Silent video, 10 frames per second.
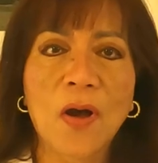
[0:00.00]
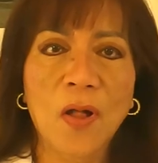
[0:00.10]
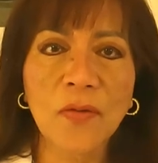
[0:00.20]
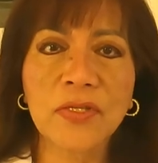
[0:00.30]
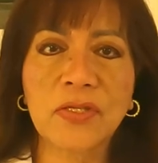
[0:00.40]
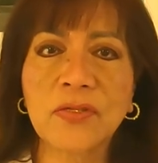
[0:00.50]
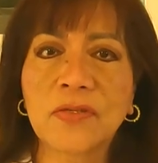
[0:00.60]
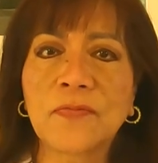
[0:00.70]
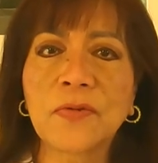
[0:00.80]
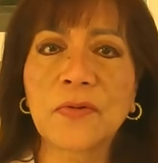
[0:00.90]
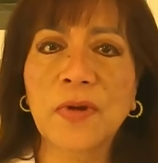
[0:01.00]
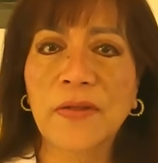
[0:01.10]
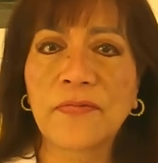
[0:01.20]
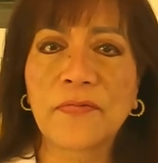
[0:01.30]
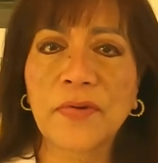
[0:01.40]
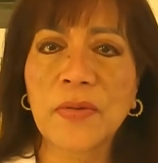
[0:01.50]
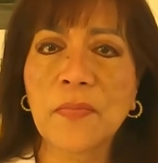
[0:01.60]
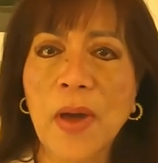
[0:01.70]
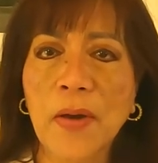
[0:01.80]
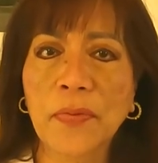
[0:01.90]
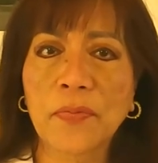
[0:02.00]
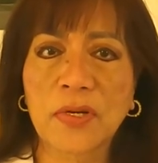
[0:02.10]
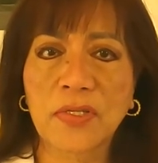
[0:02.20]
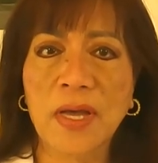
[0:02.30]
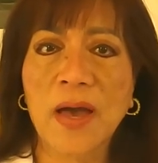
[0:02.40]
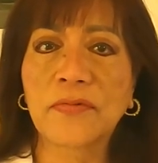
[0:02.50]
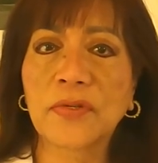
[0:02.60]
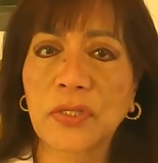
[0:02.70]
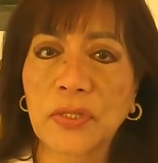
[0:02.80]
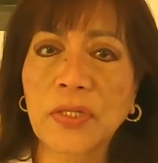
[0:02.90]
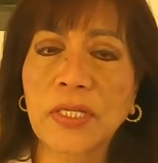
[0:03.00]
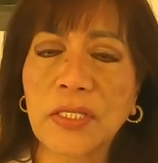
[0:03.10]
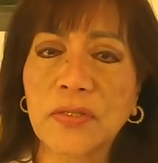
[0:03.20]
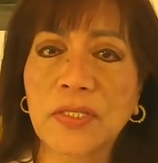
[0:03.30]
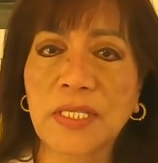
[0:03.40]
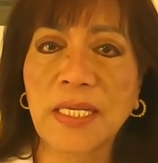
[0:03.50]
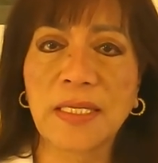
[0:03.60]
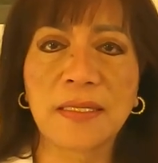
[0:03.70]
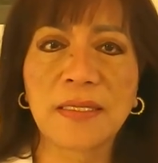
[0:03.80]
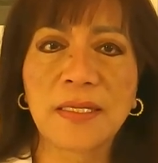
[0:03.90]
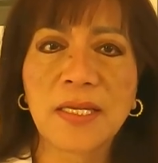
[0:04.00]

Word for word: Always use fluoride-free mouthwash after you clean your teeth.